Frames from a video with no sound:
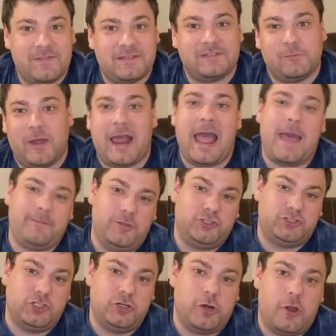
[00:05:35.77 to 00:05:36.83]
this is what Abby
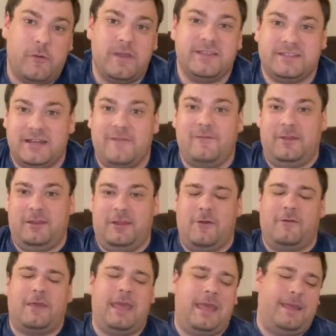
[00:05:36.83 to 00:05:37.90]
Shudo is in a
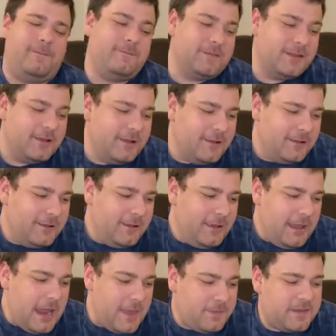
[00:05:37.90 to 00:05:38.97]
video game.
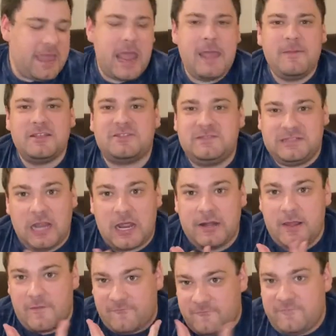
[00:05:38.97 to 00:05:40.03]
And the game is
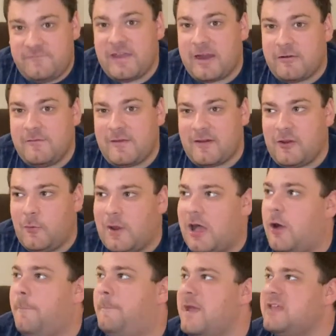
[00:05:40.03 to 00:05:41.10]
done very, very
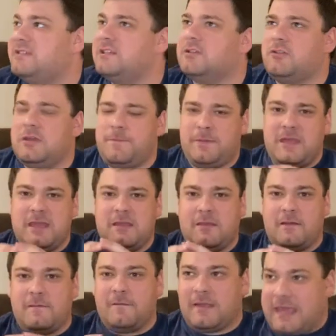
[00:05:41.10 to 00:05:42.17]
well, basically being
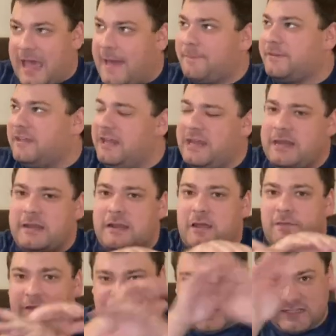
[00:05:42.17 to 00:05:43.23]
kept in
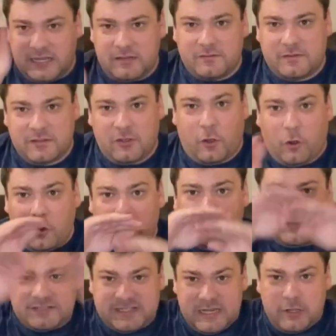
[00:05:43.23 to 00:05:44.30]
the
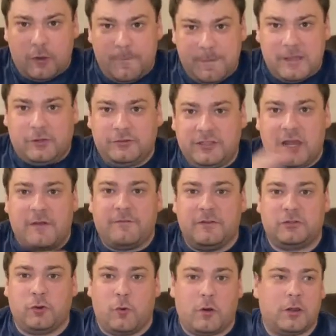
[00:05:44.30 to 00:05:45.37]
single building of the
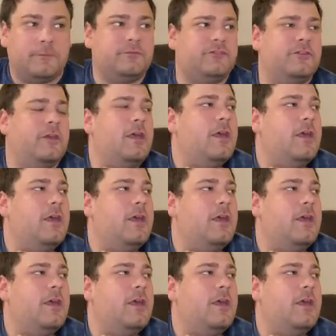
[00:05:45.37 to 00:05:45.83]
dorms,